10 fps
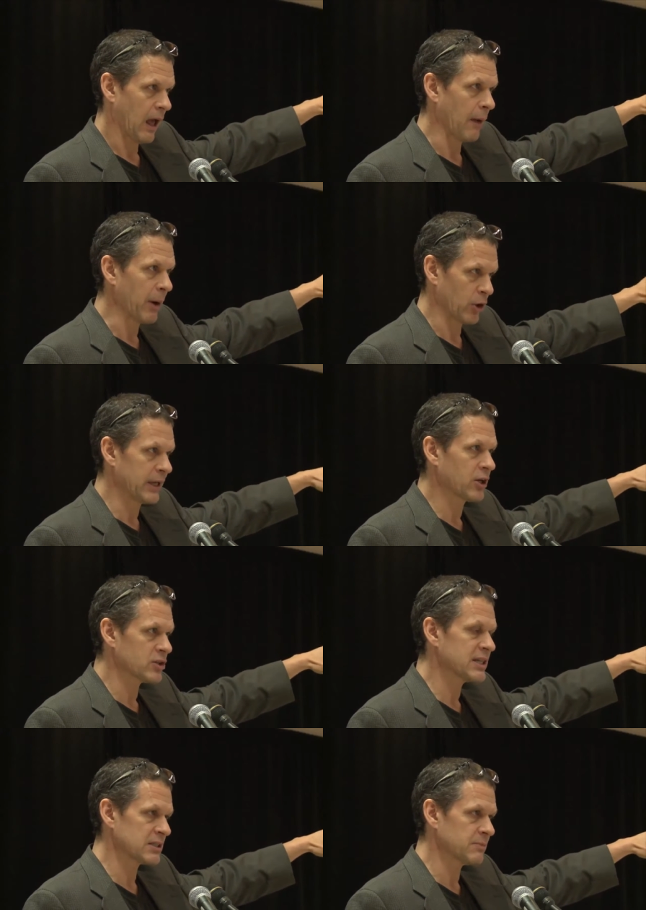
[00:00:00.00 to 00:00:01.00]
about
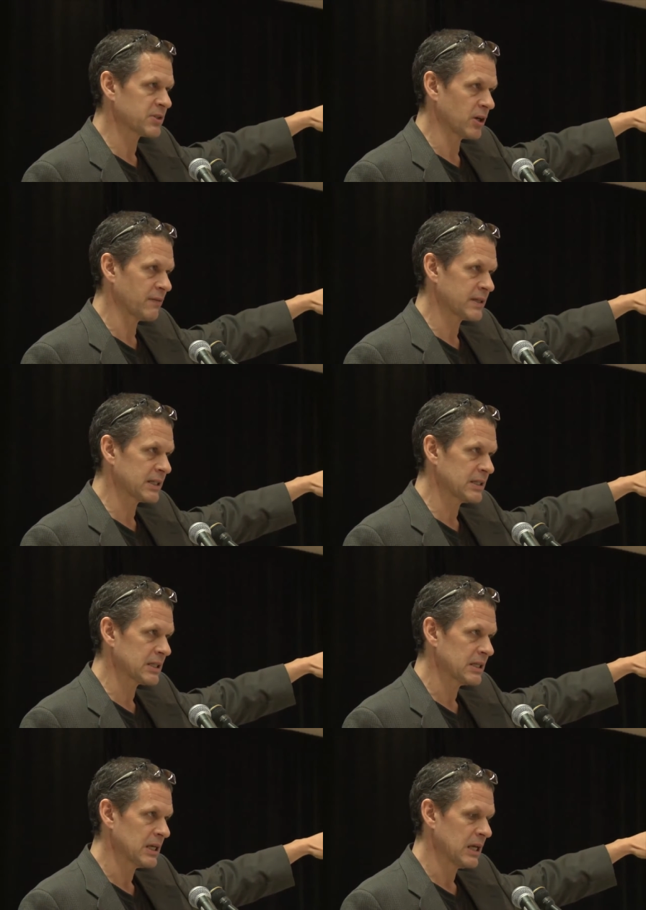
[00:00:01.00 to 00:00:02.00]
ecosystem
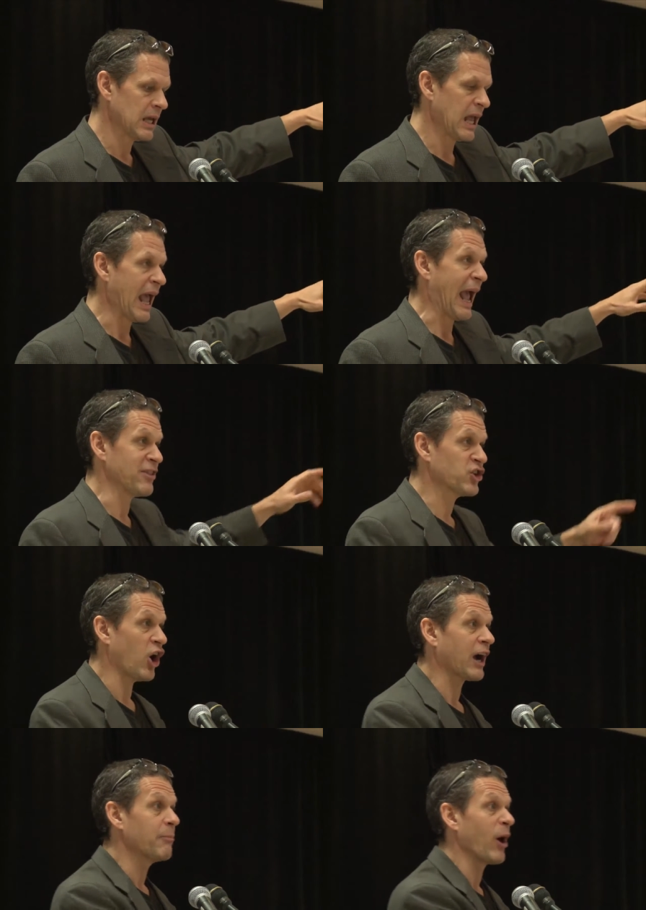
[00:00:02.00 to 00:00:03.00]
services and
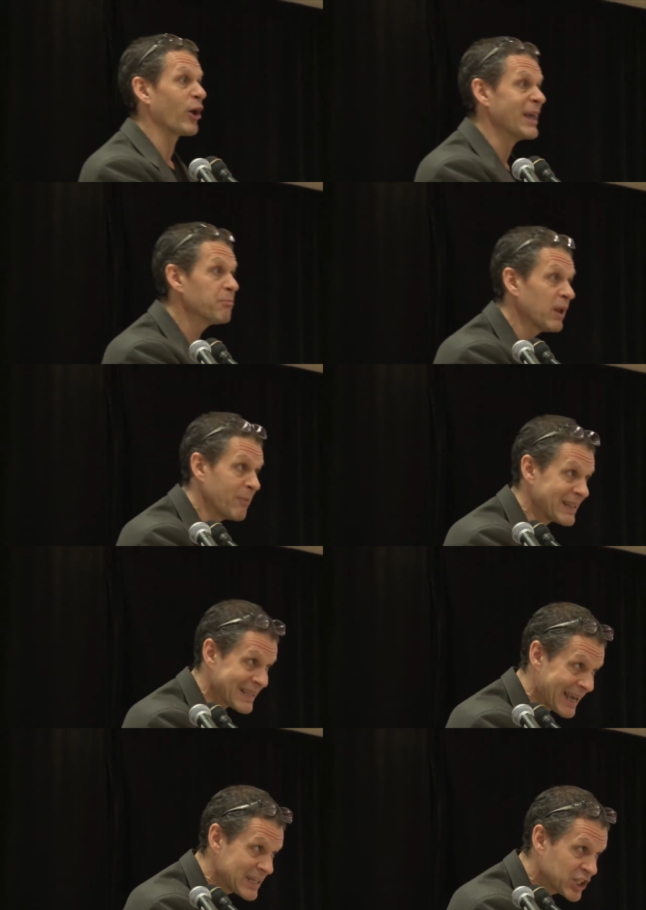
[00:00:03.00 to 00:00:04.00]
talk about
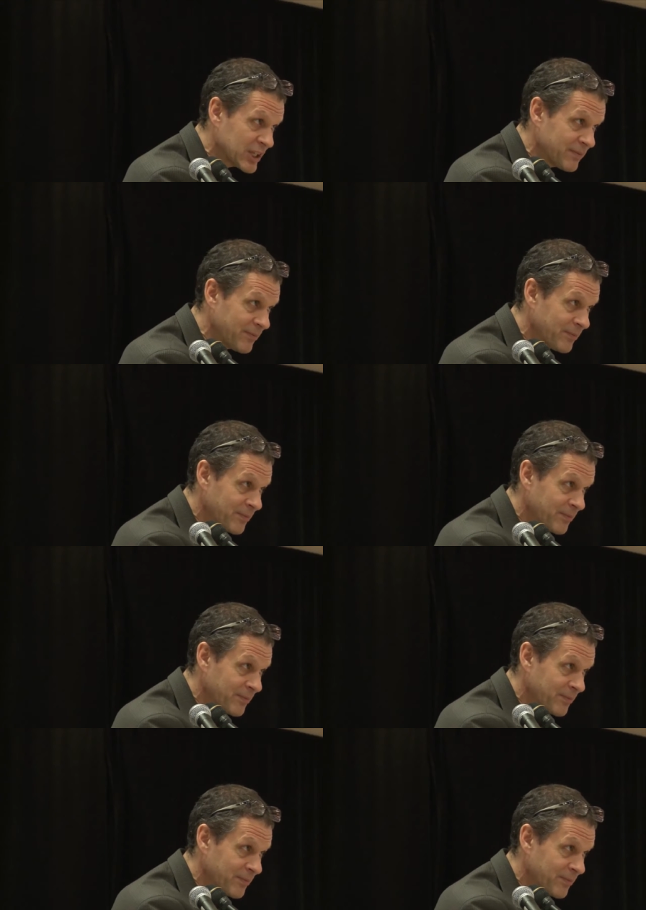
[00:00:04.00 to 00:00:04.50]
implementation,